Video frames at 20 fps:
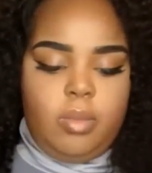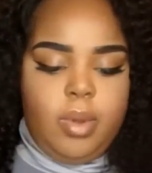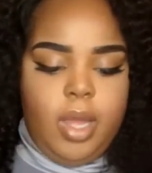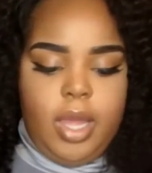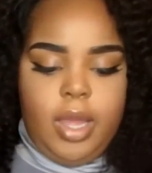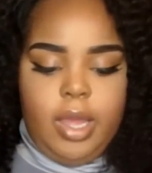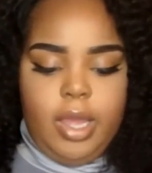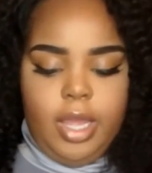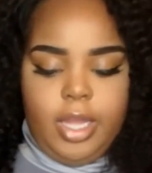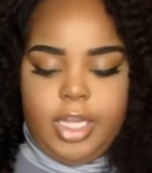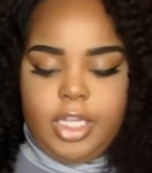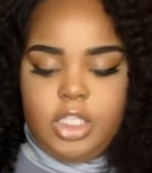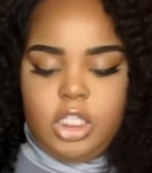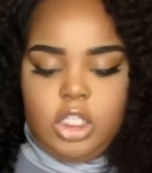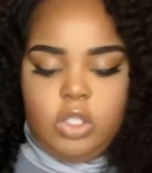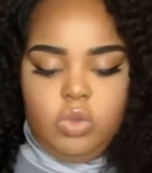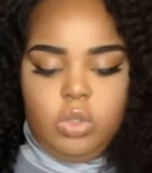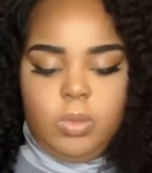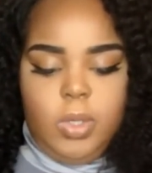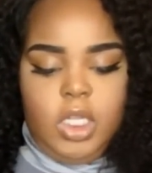of my, I guess
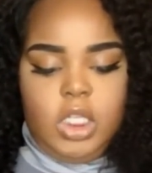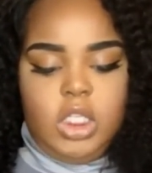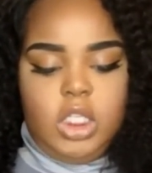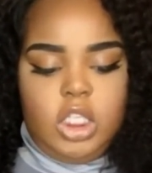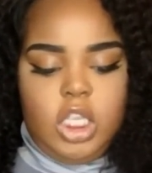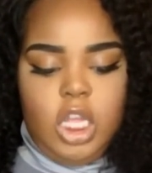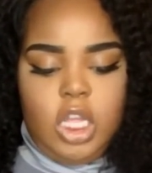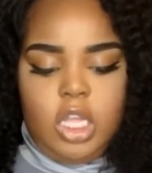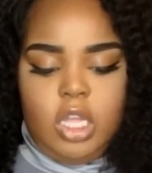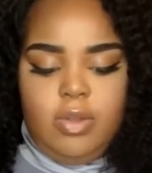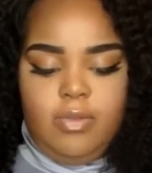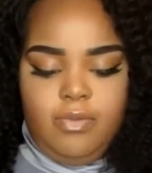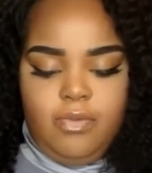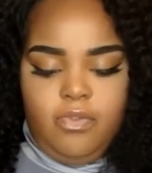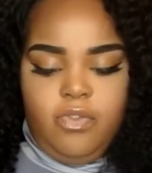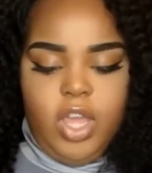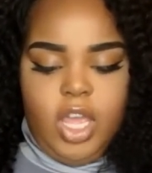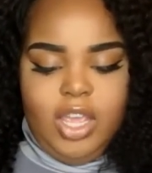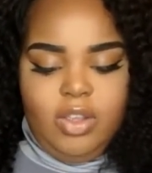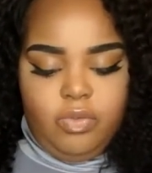this was my second
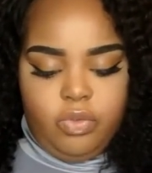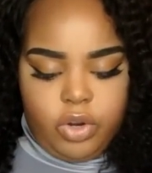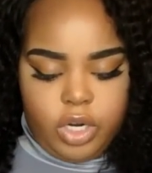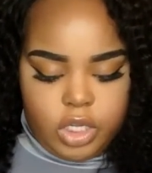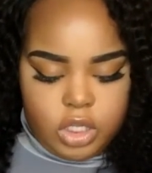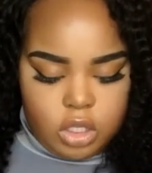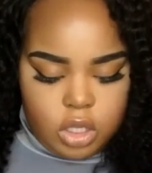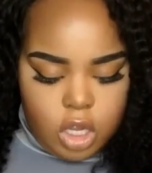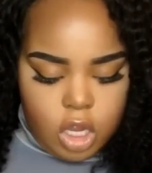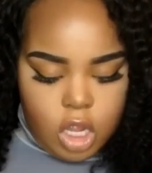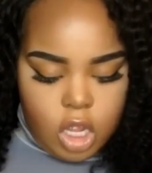favorite